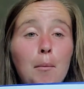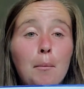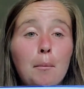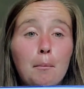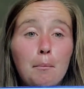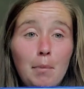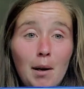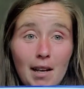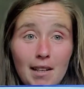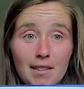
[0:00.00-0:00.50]

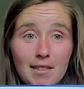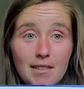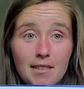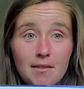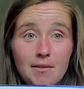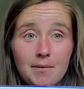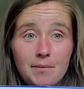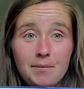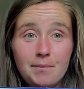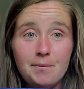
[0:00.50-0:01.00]
But
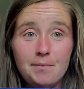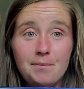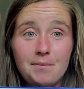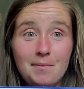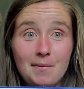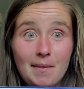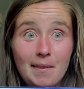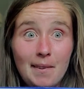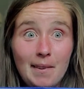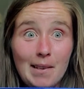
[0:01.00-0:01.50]

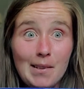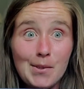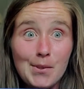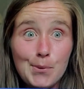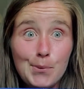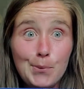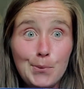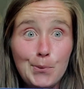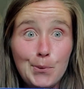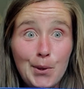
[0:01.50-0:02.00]
there's
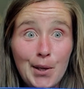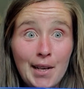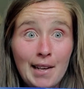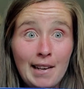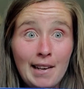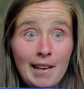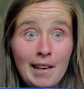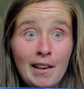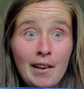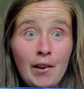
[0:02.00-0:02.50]

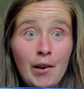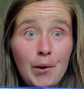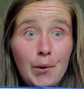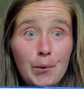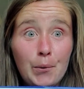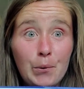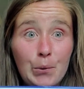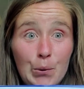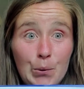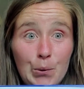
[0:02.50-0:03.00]
one
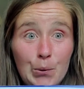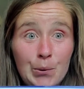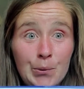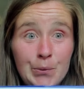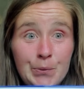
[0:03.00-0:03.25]
rule.